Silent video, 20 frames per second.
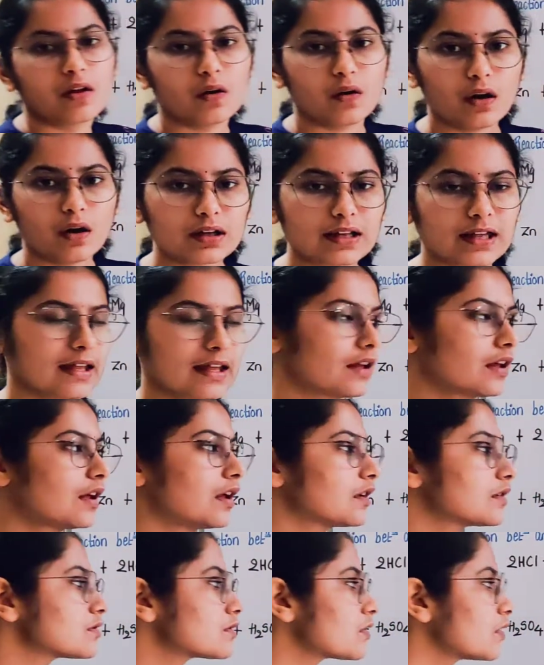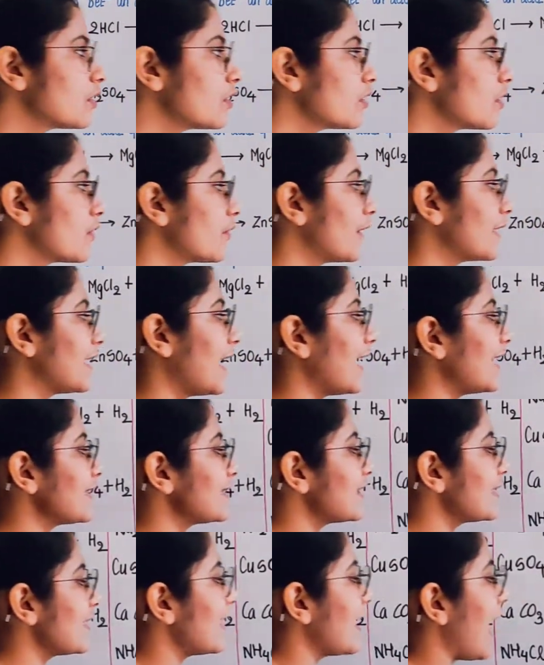Okay, so when I
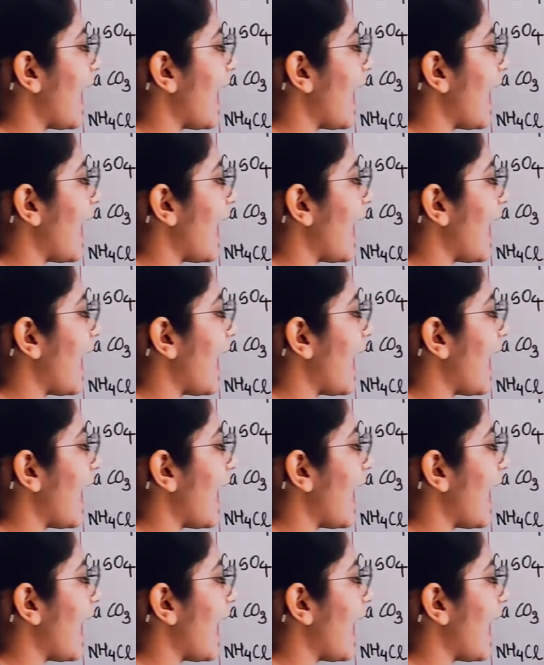say